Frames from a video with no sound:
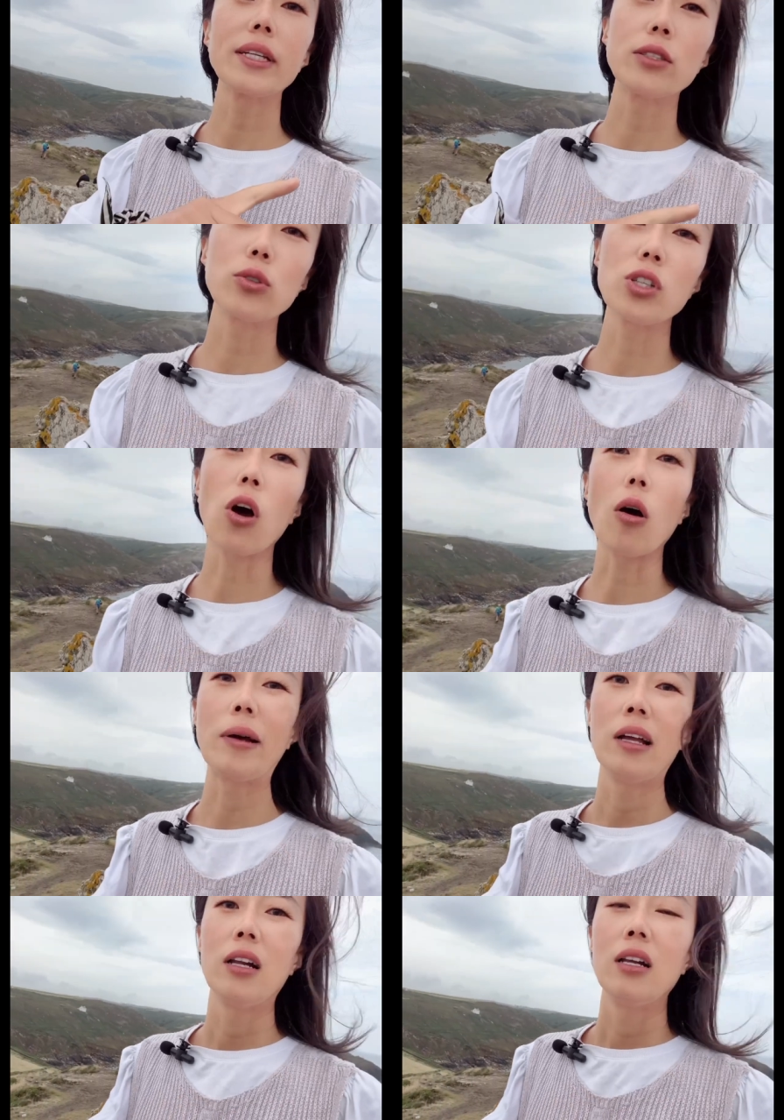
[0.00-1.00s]
way to top,
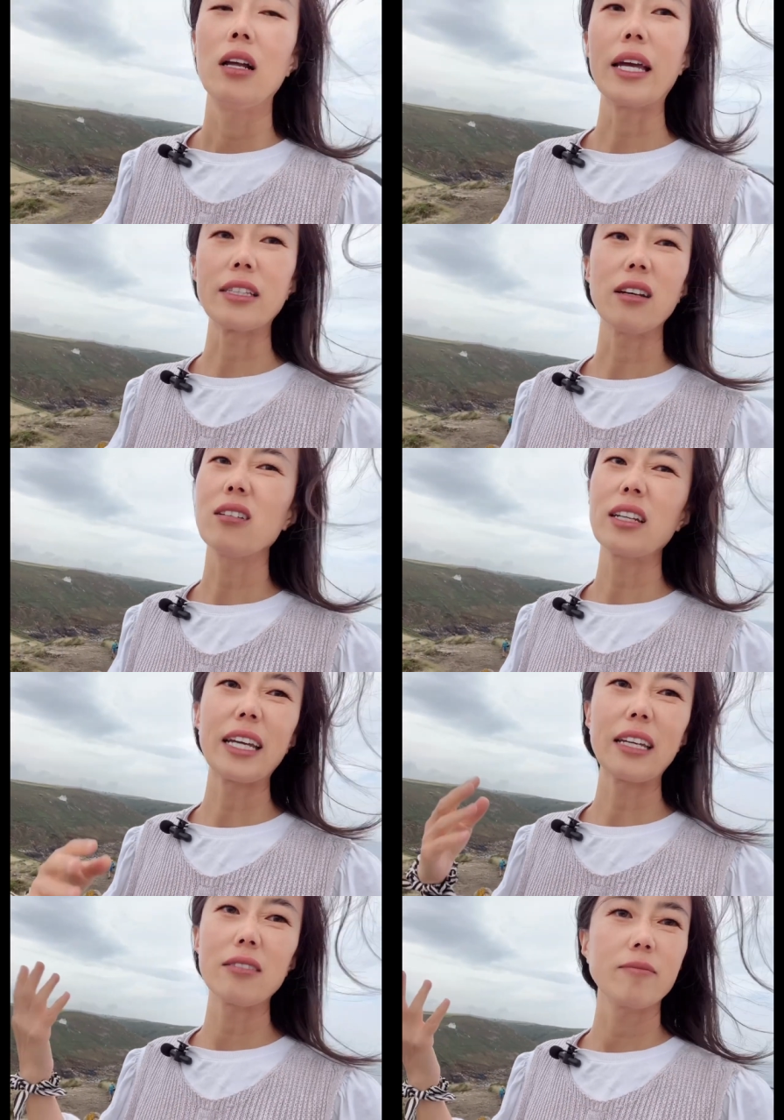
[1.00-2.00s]
it
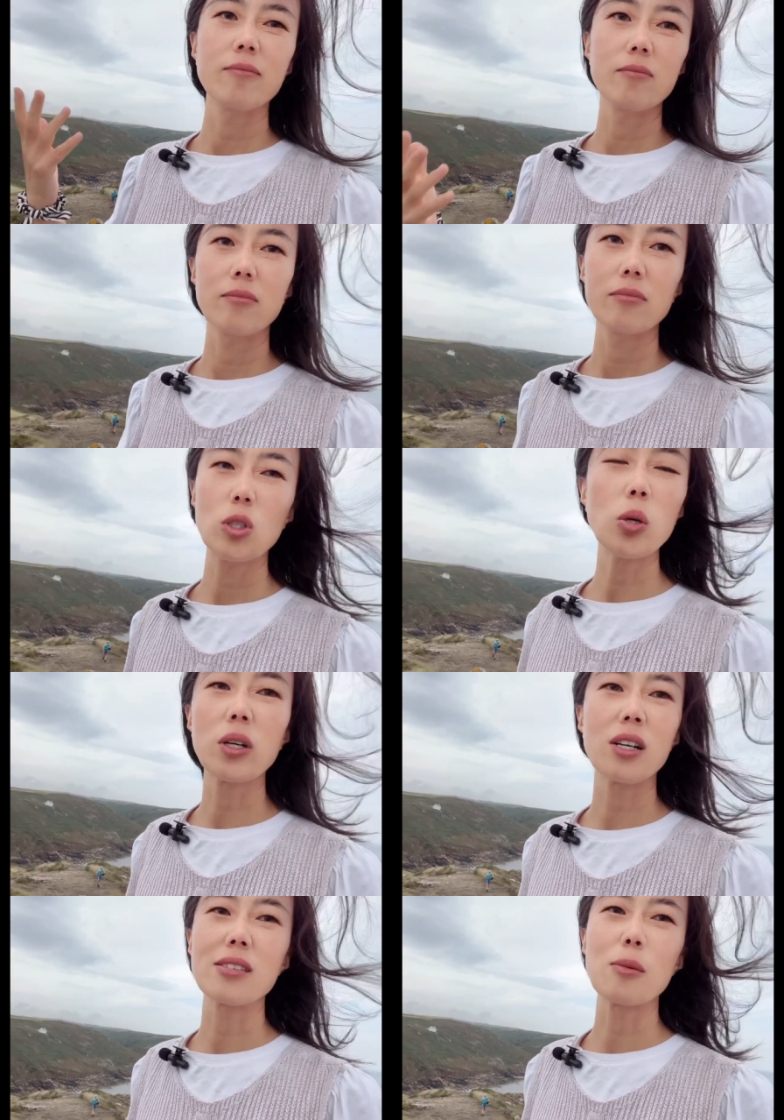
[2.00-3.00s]
only
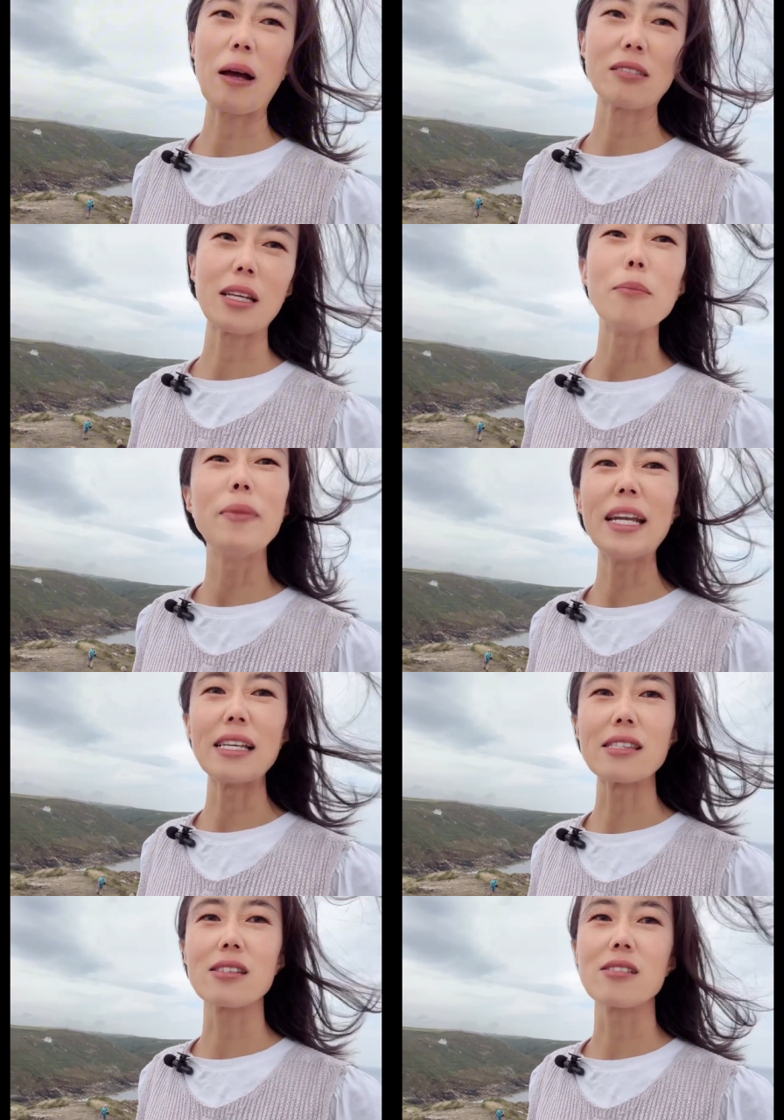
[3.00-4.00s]
took us about 10
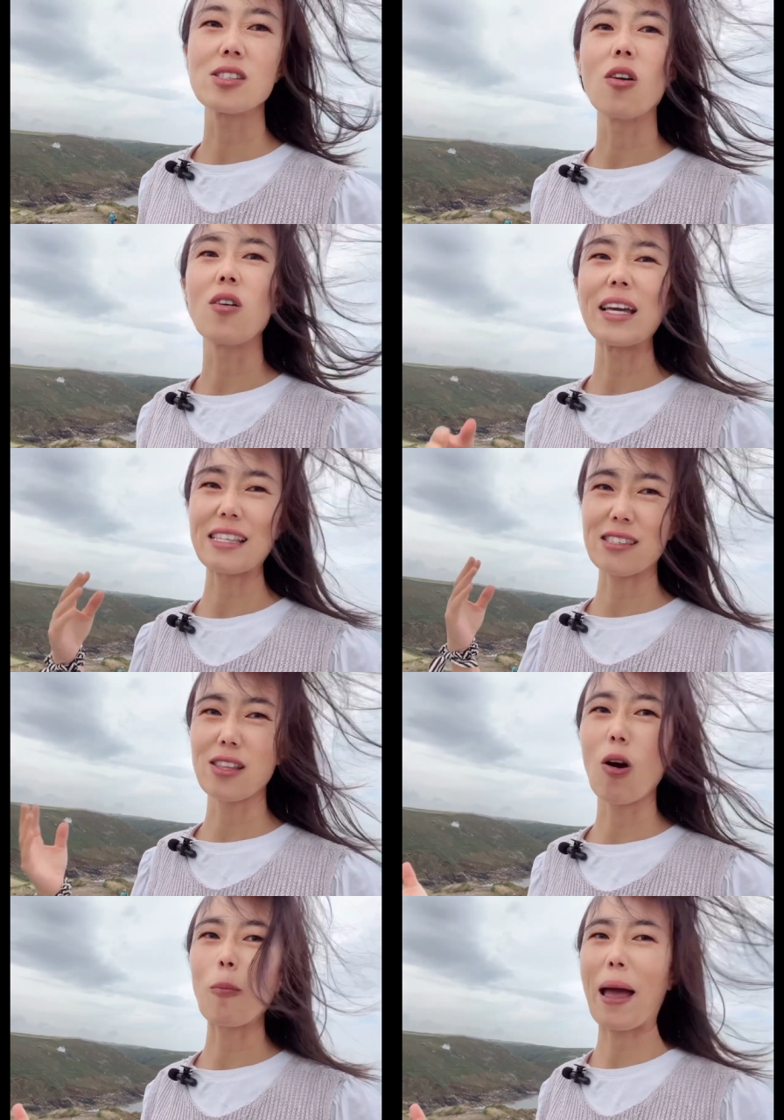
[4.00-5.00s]
minutes, so it's
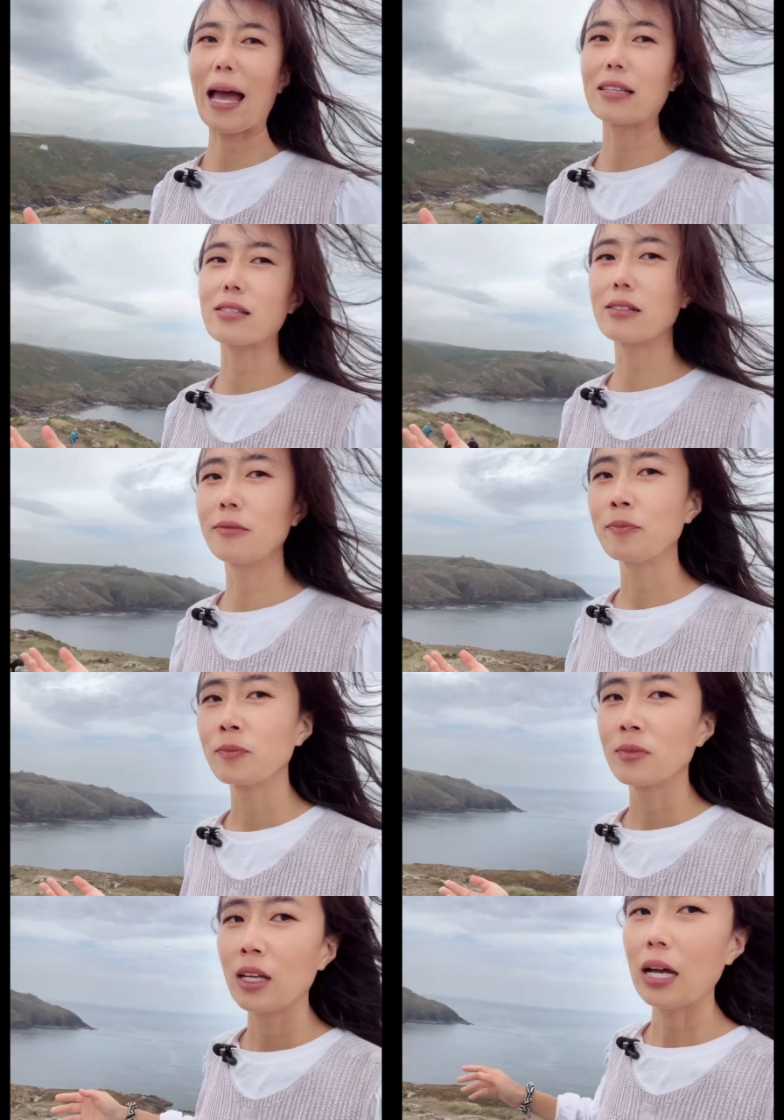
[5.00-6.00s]
not bad.
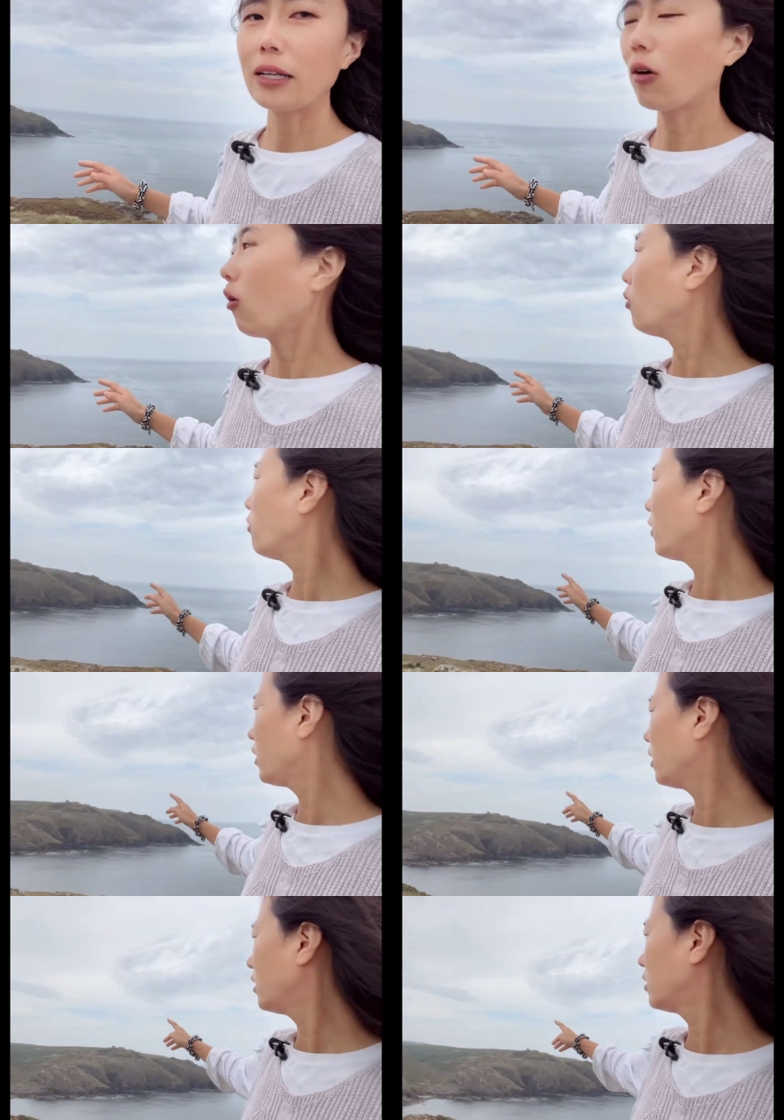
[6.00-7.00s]
And
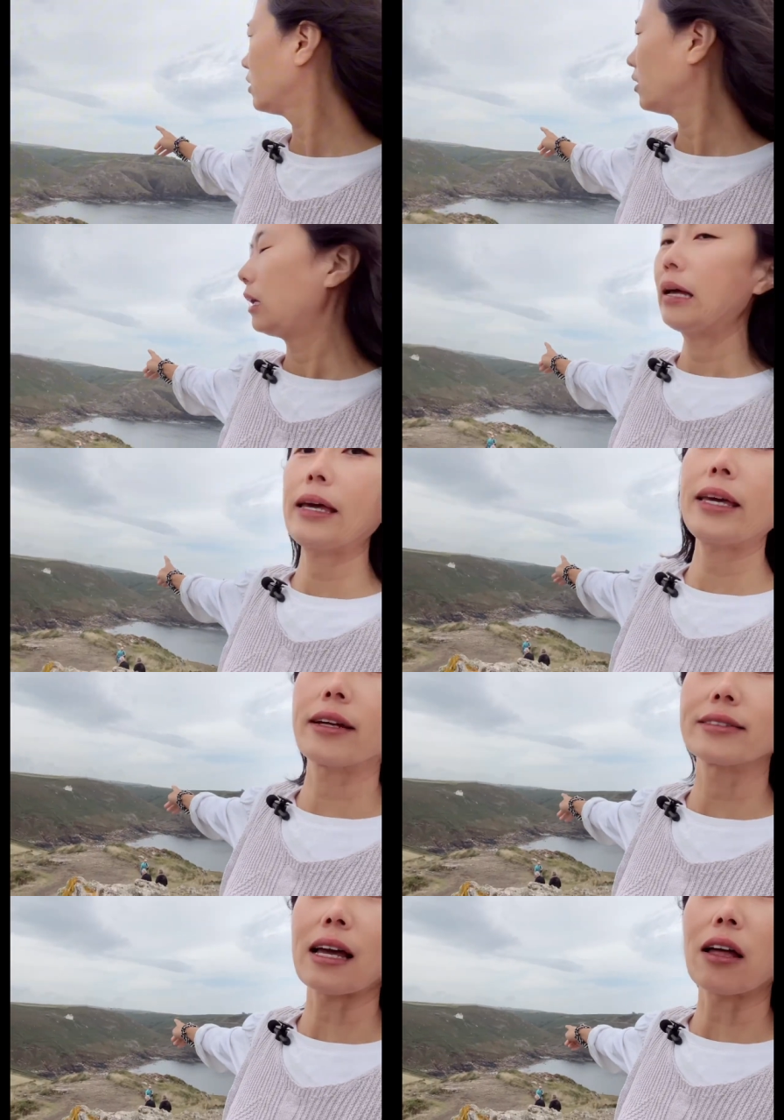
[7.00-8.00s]
over
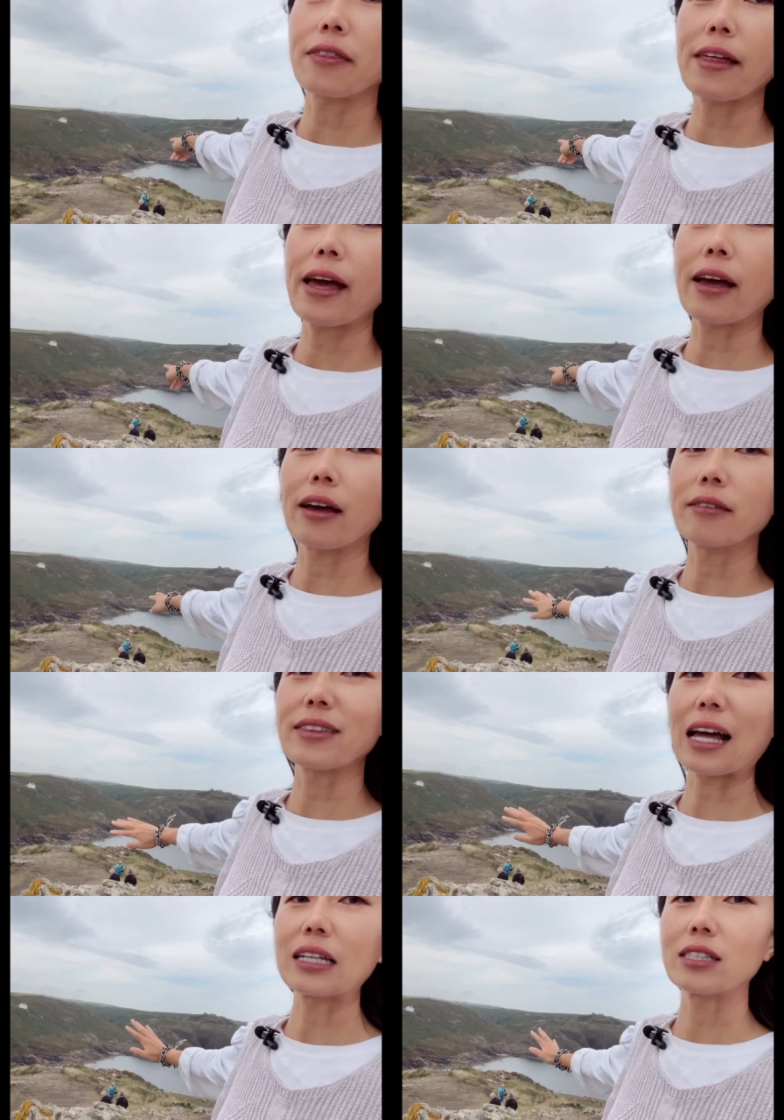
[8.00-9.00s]
here, down there,
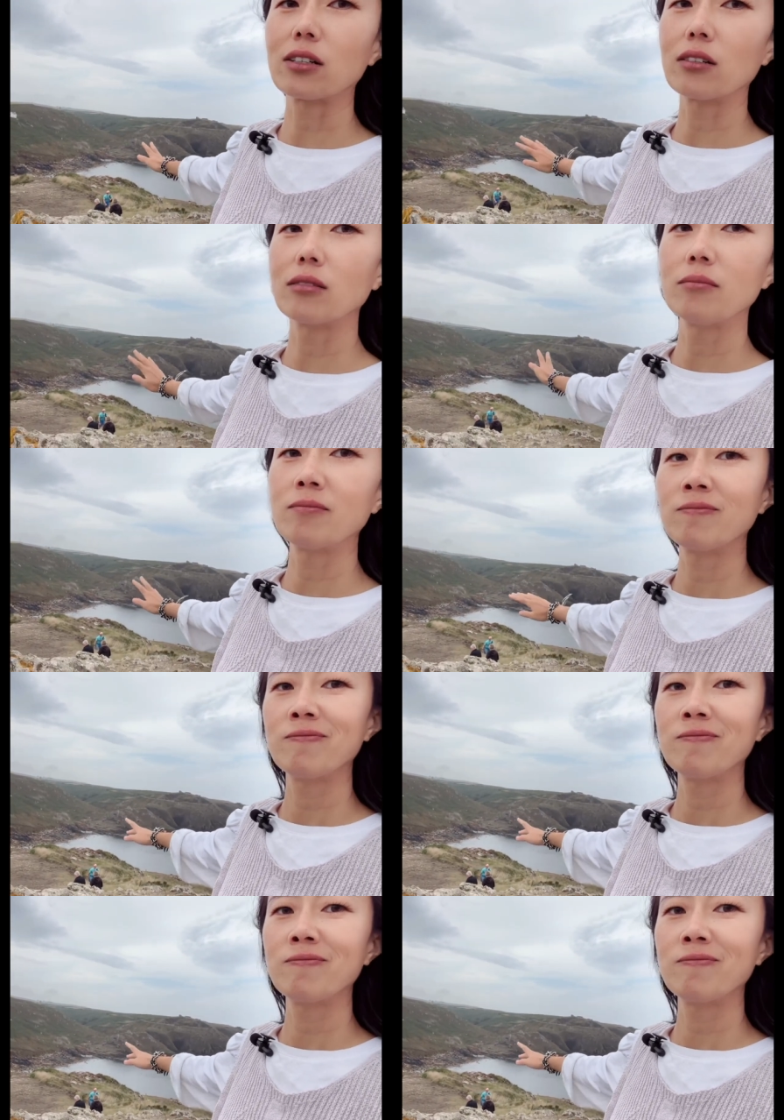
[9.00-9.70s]
that little